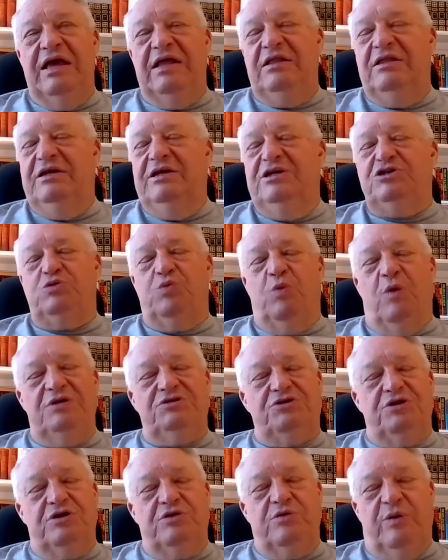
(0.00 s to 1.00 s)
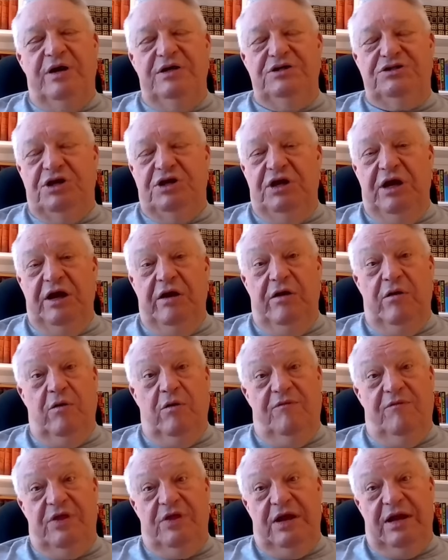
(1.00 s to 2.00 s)
at least once or twice a
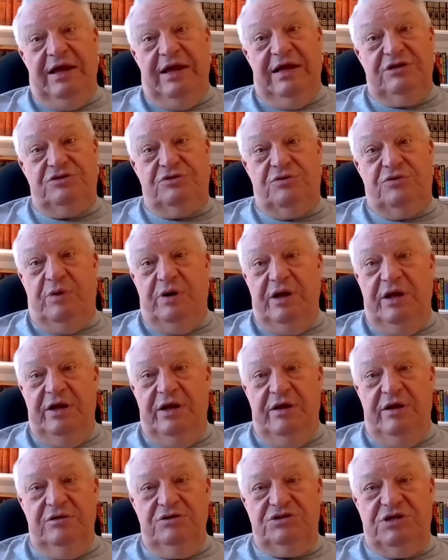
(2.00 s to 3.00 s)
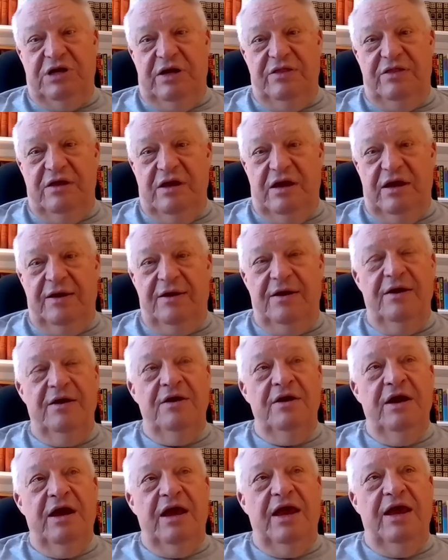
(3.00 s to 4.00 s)
year over the last 20 years, I think,
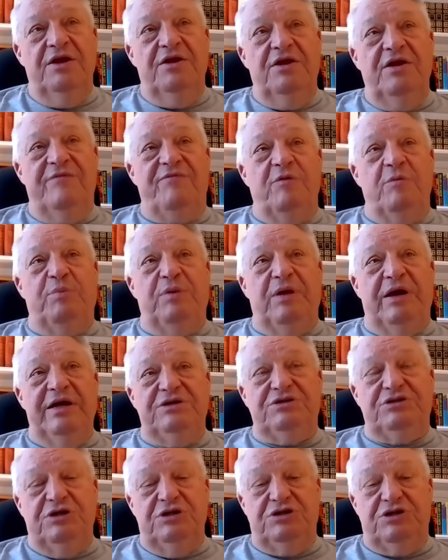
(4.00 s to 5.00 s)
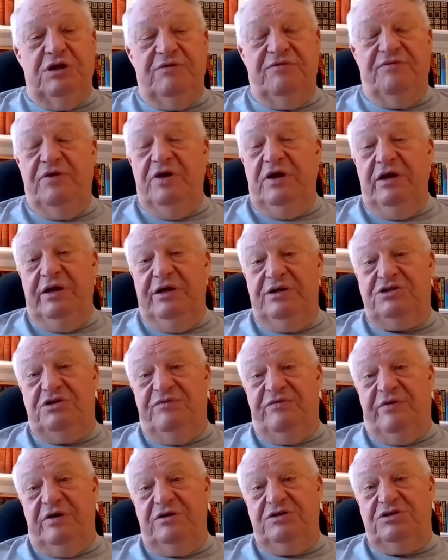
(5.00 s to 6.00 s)
in different places and
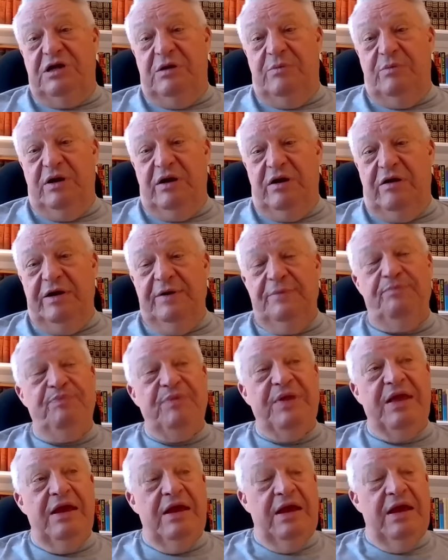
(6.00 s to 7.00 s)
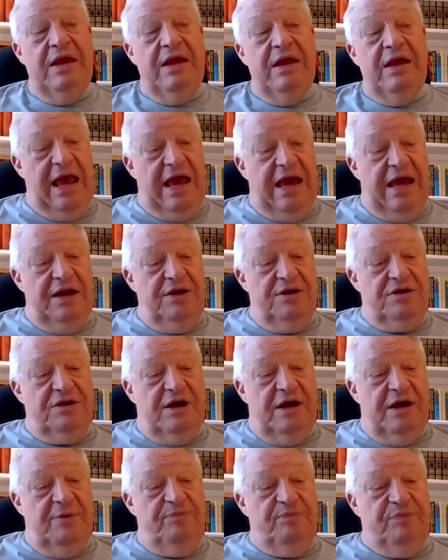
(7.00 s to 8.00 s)
affiliates of our seminary.
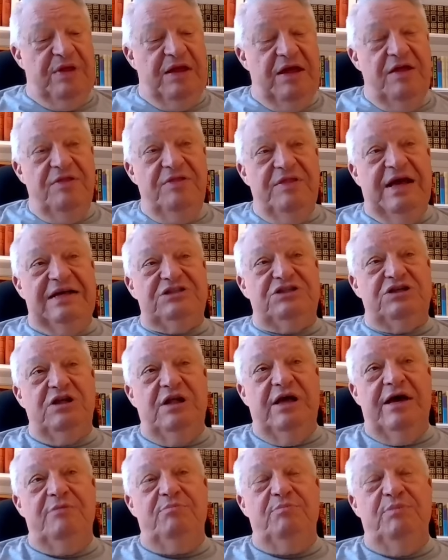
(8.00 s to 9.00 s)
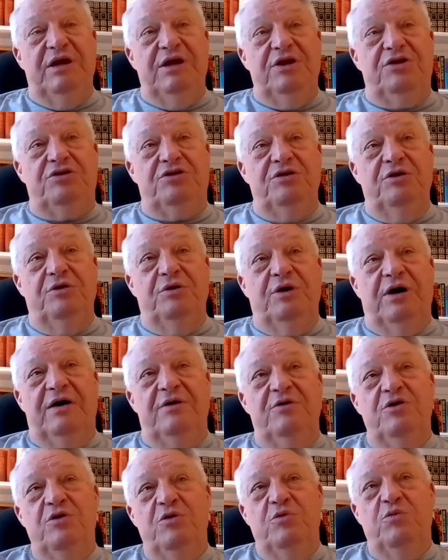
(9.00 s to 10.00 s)
And that's led me
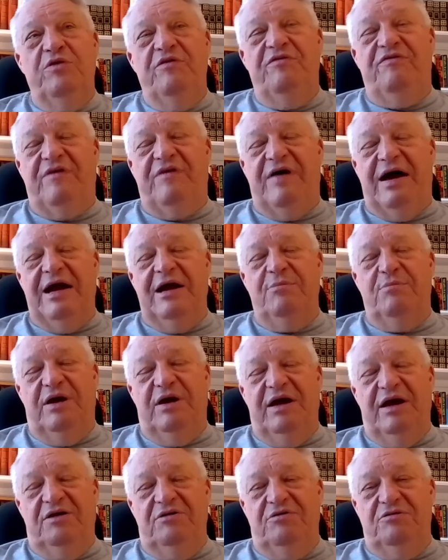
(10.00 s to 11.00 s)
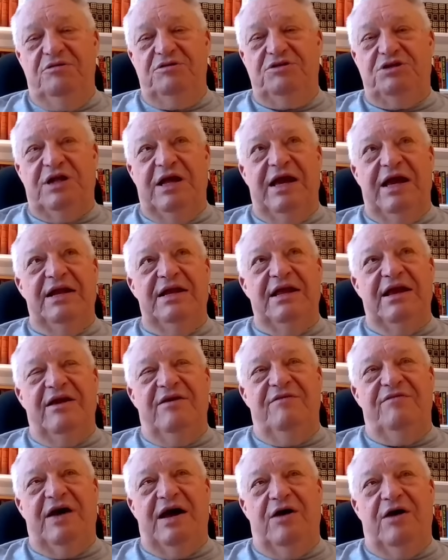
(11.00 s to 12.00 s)
to refine my
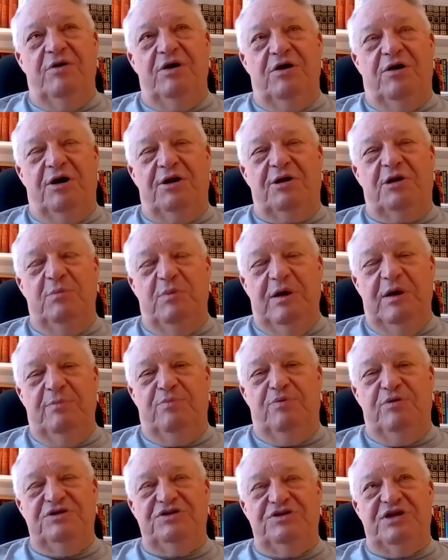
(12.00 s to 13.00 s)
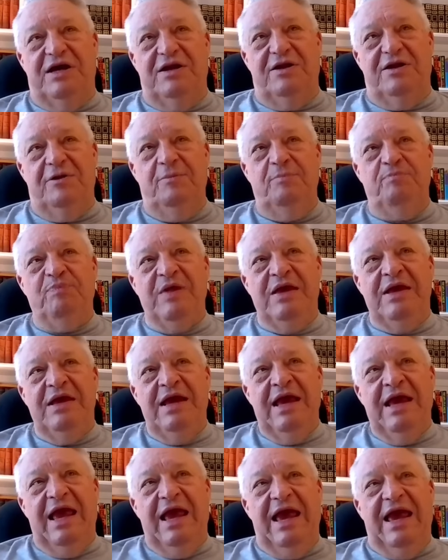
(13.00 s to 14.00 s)
understanding of how it ought to be presented.
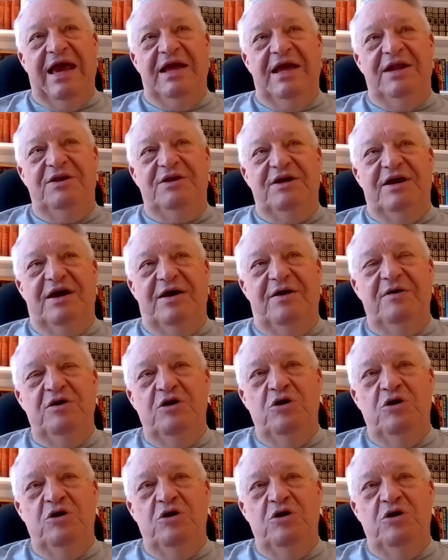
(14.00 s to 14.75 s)
And